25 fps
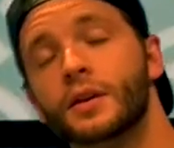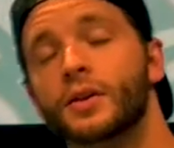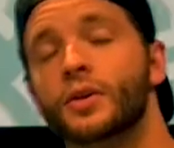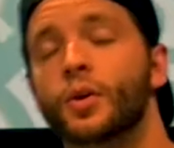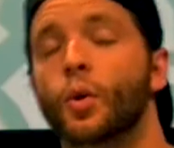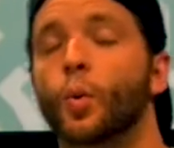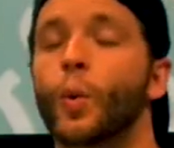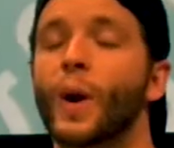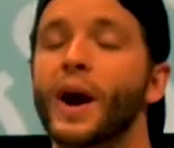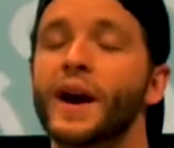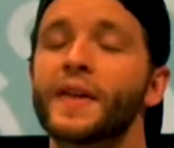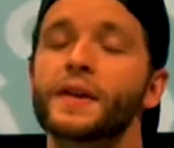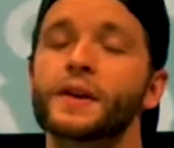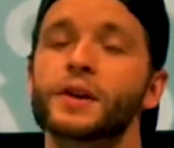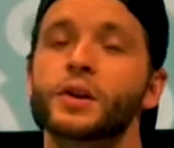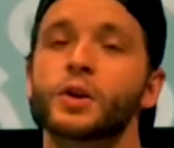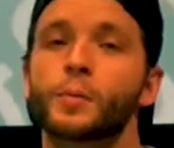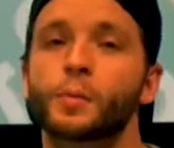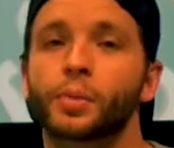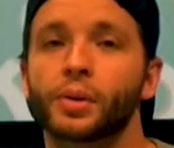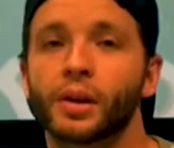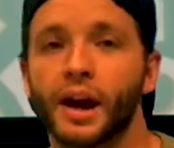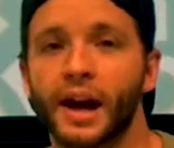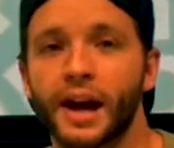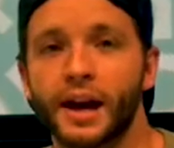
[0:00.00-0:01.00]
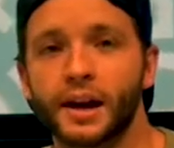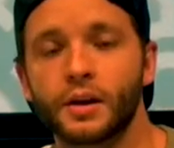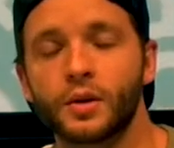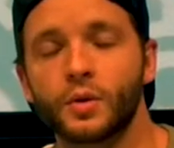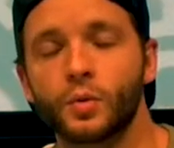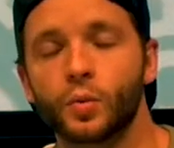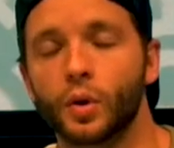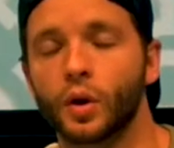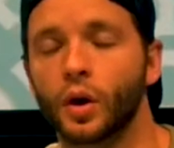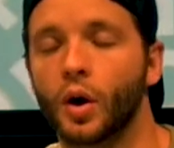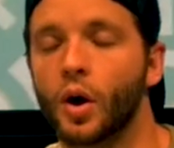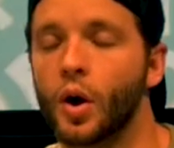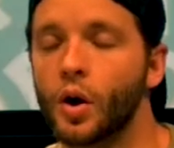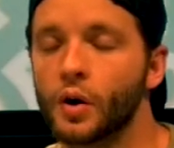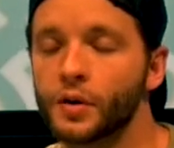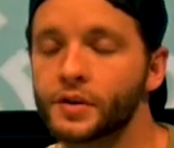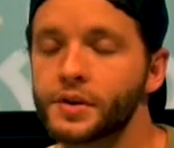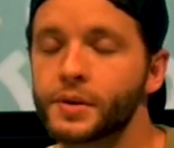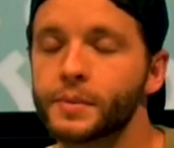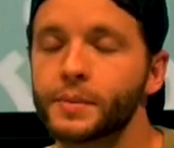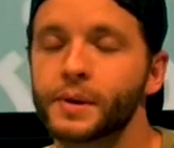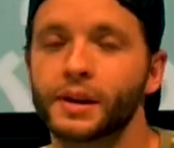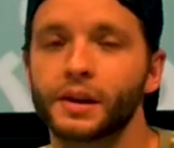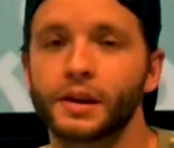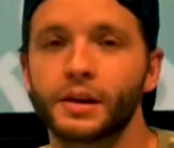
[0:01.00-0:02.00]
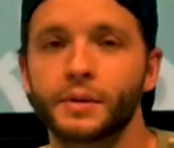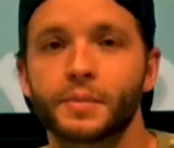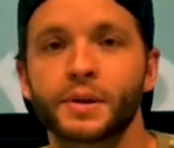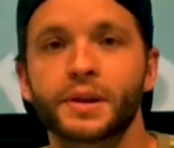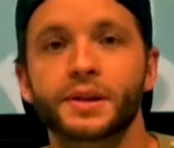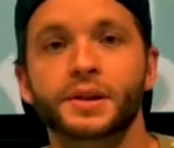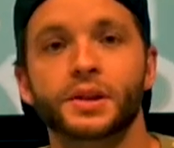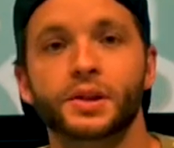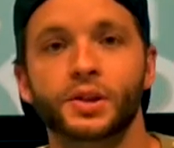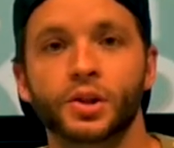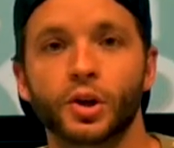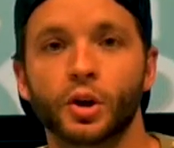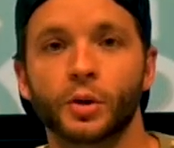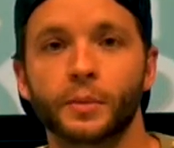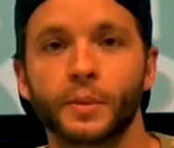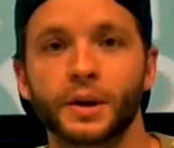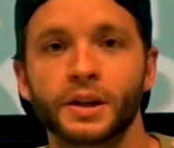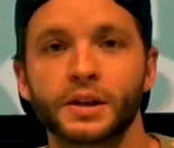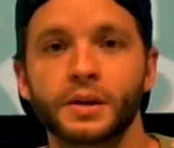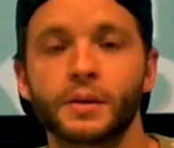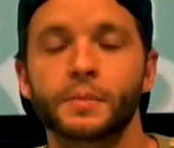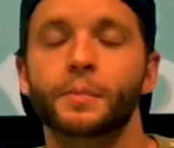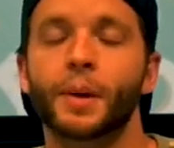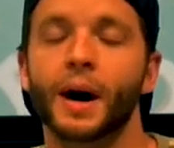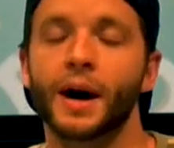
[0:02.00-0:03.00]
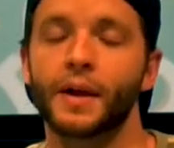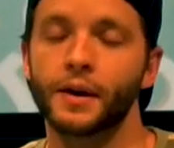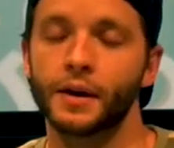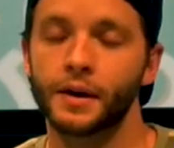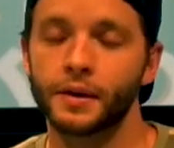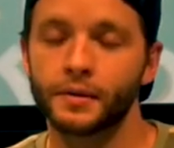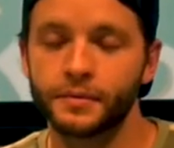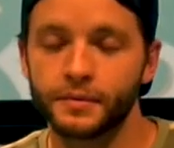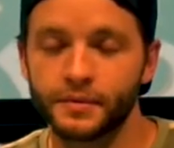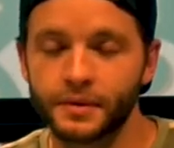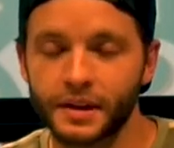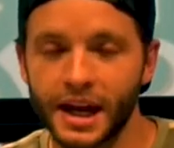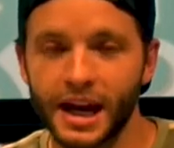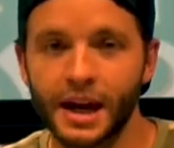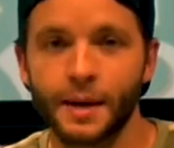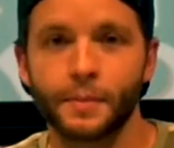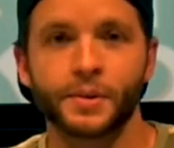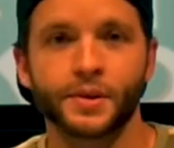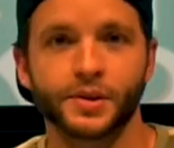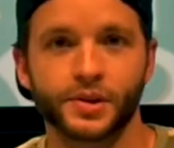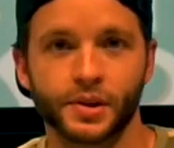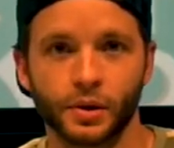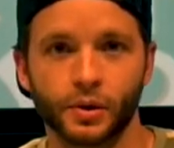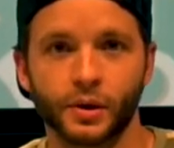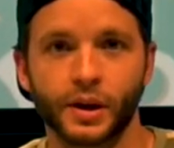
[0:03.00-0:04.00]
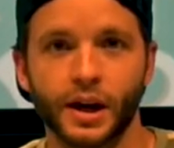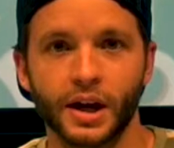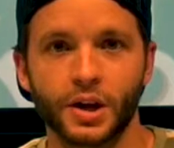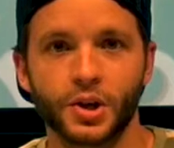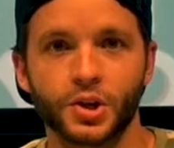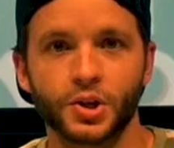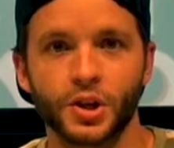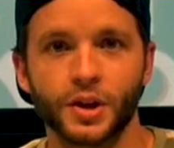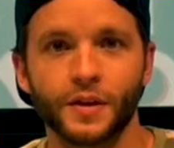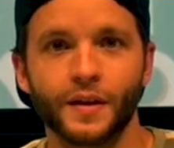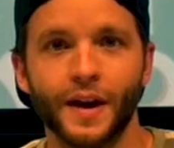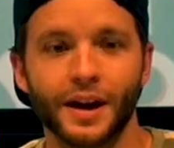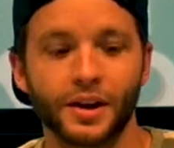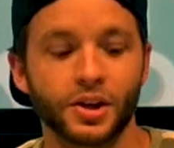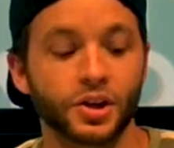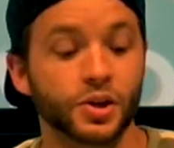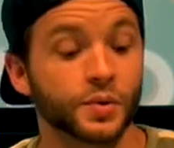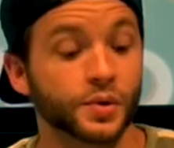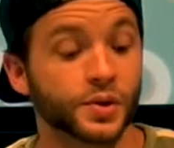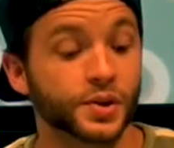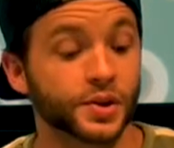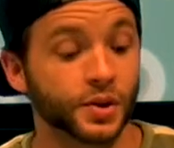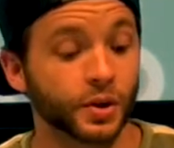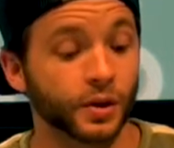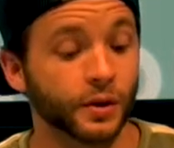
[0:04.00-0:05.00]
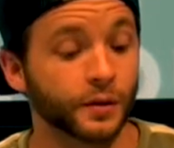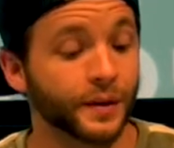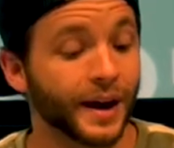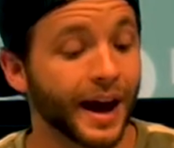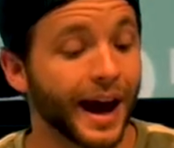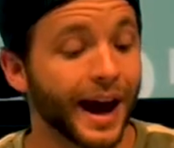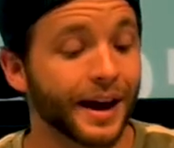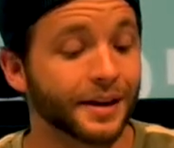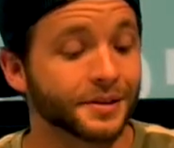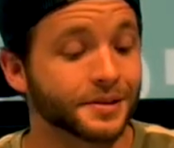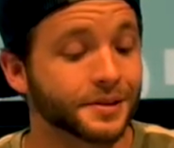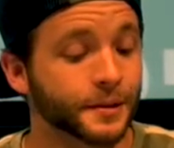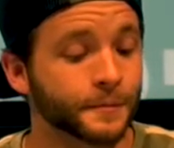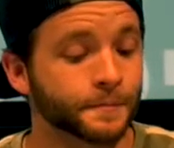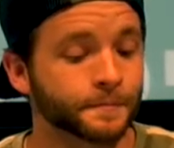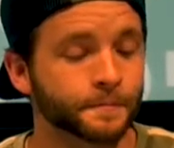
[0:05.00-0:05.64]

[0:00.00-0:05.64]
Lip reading: The way that you play will ultimately be determined by the campus location that you serve at